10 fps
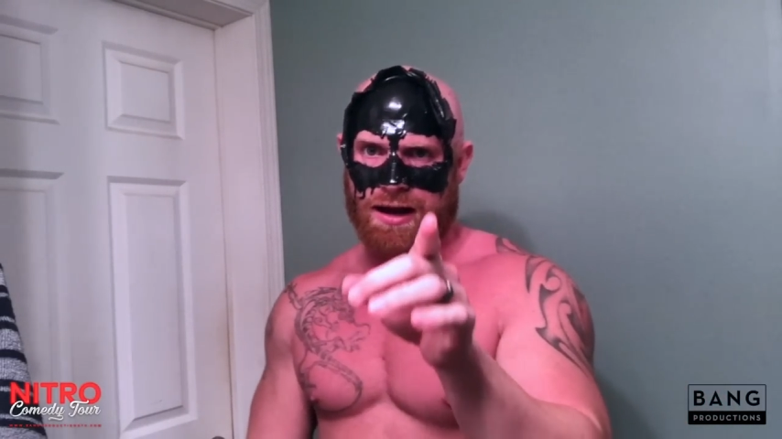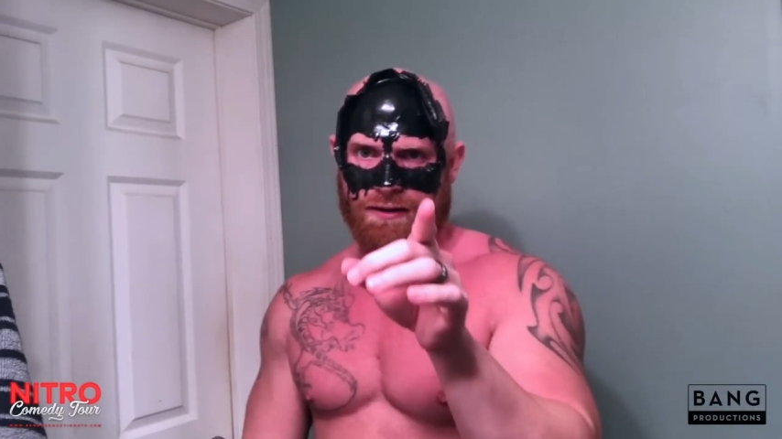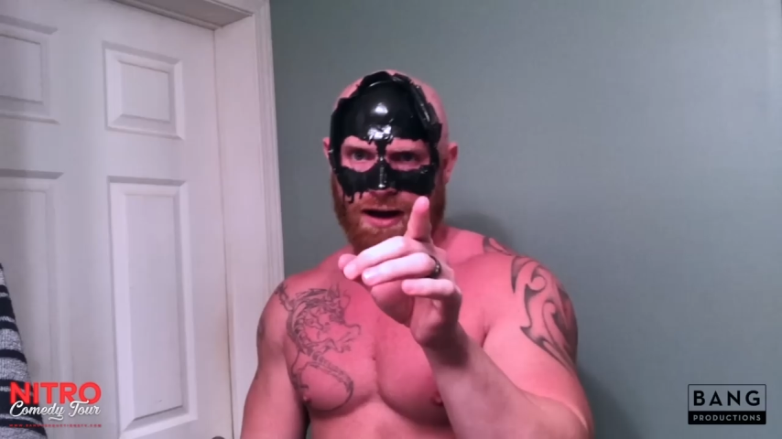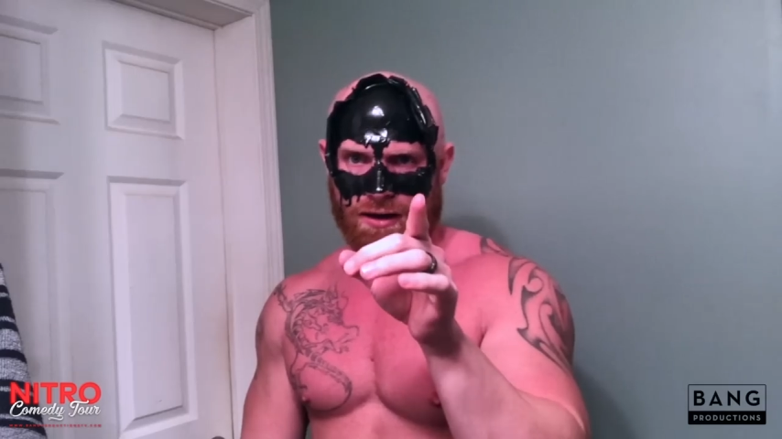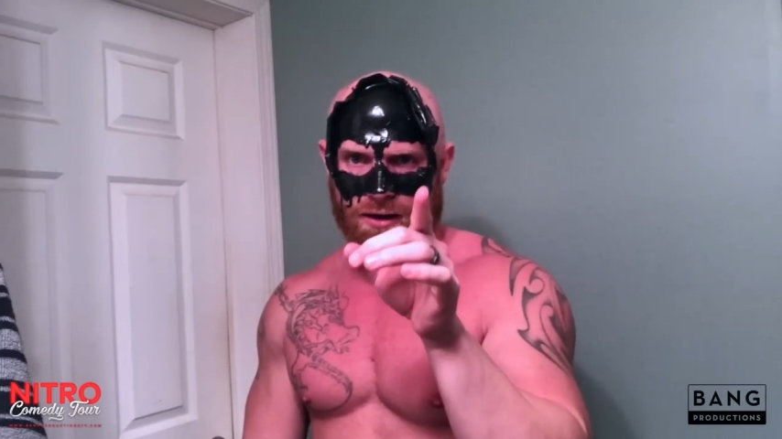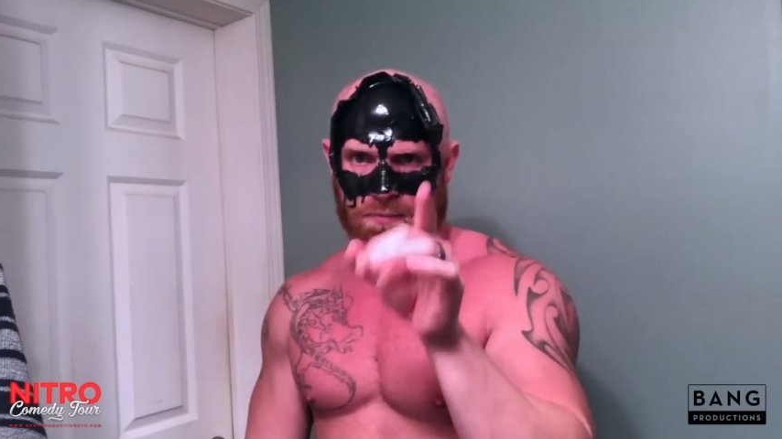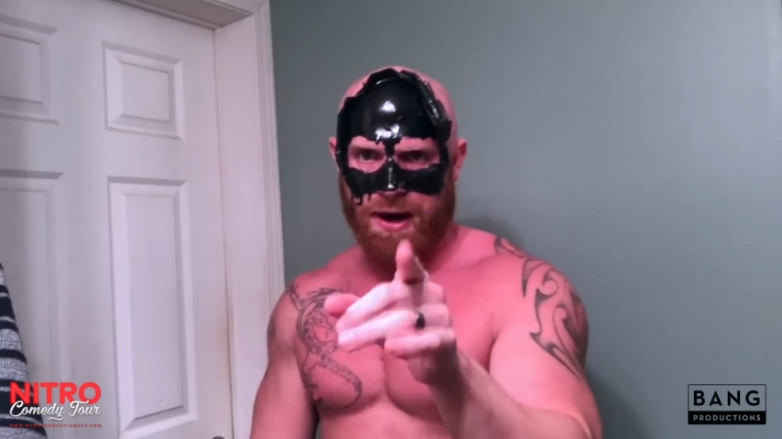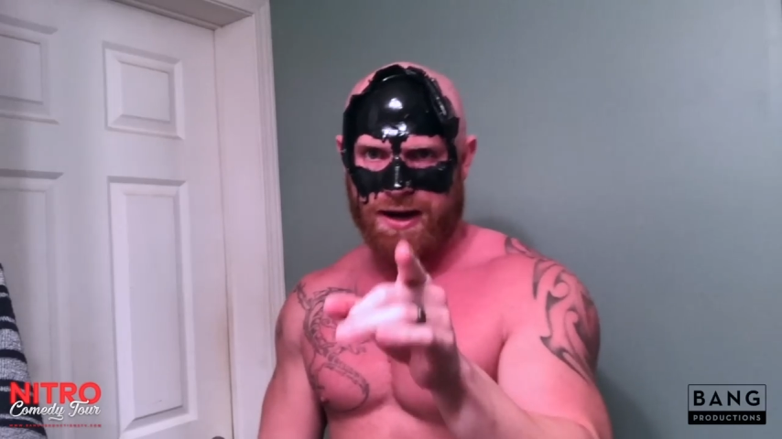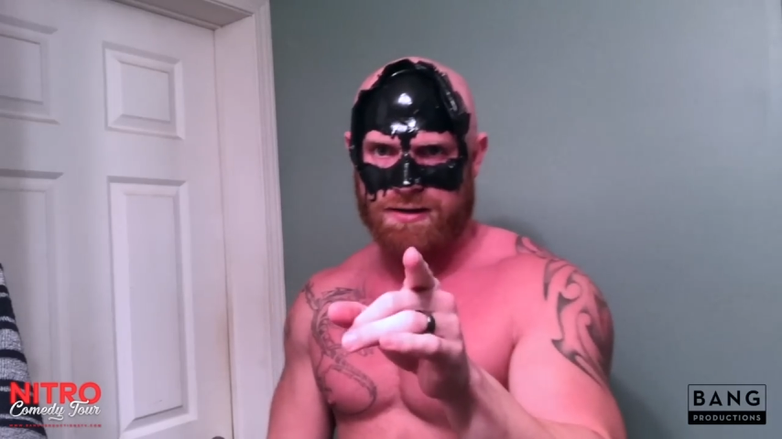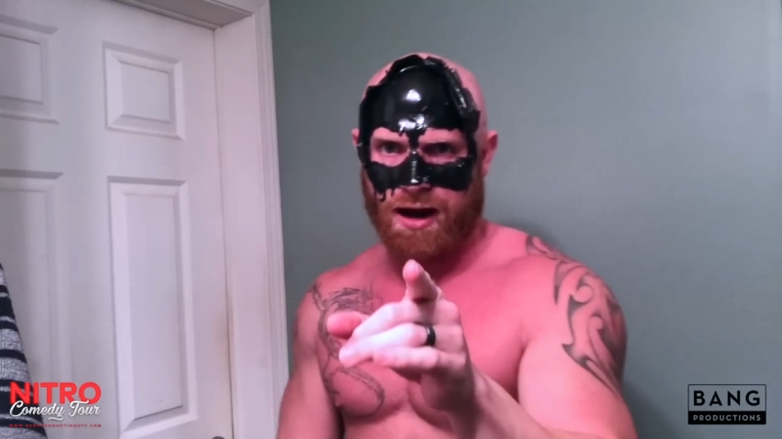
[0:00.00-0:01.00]
and I got a good
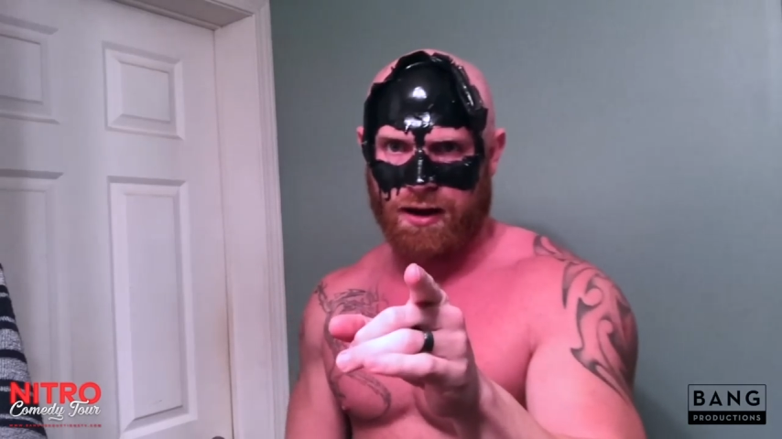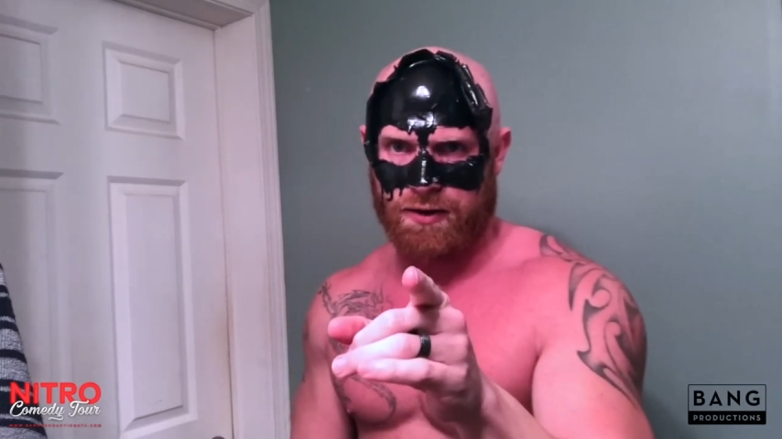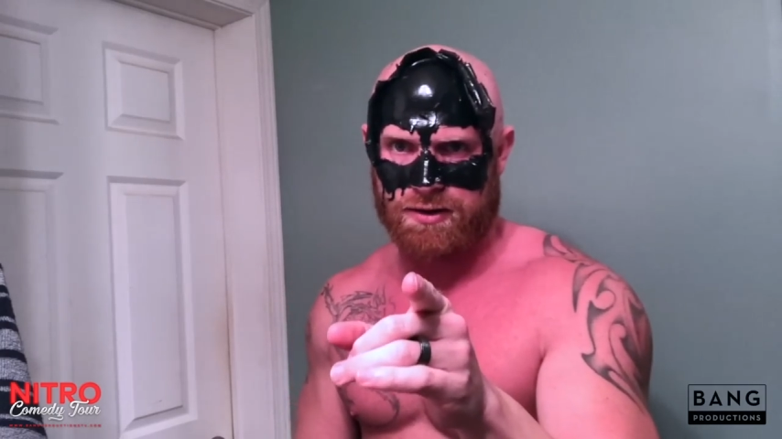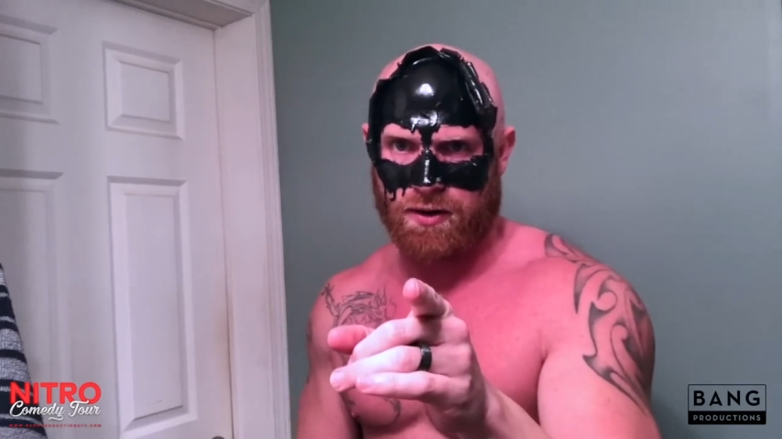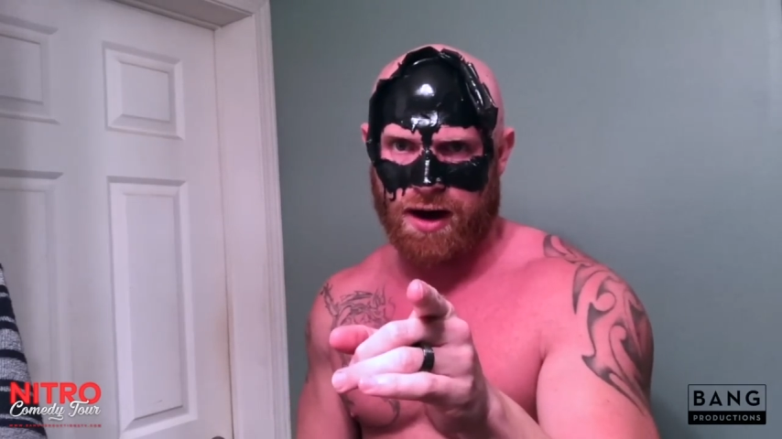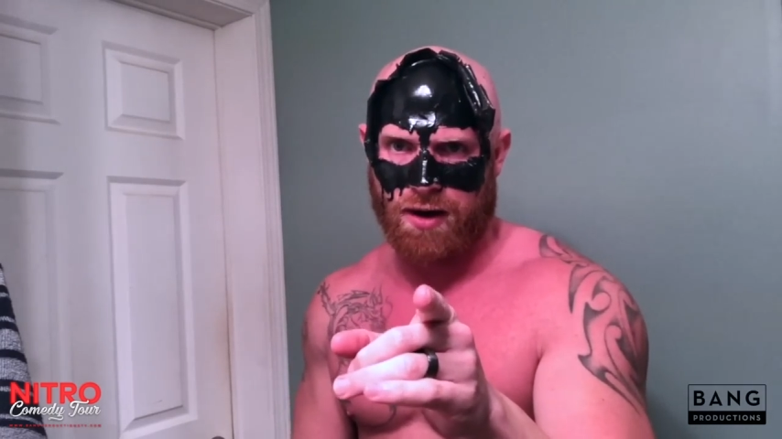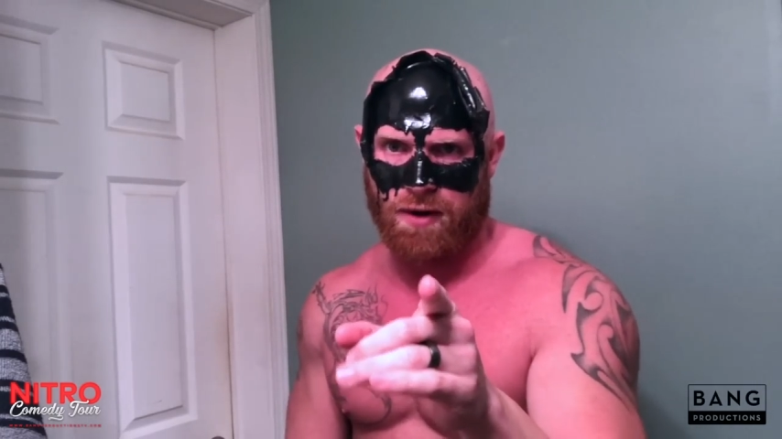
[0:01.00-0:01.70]
pain tolerance, all right?